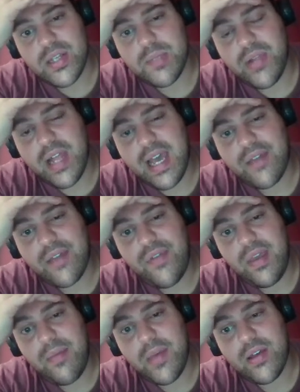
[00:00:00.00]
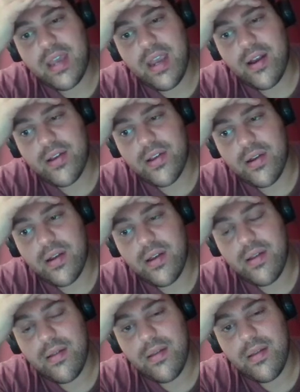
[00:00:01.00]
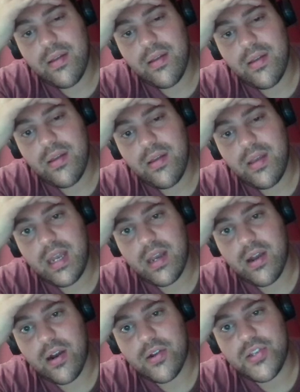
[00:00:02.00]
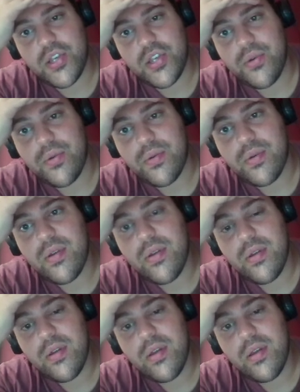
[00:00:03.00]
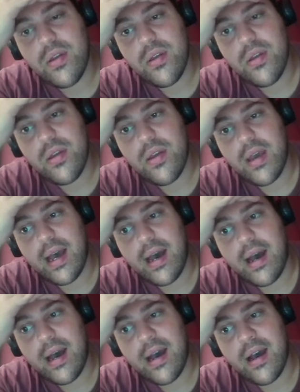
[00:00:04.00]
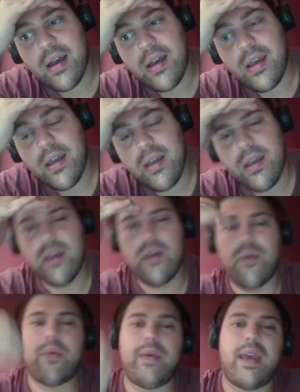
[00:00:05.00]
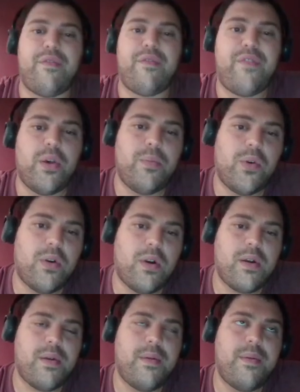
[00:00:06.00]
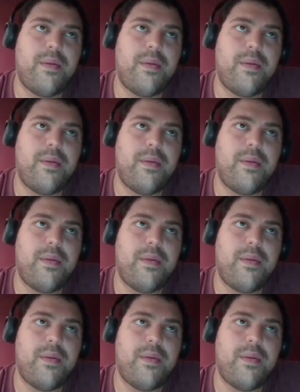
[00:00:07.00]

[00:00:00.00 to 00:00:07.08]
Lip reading: Black female character in a cartoon. What do we have? Fillmore?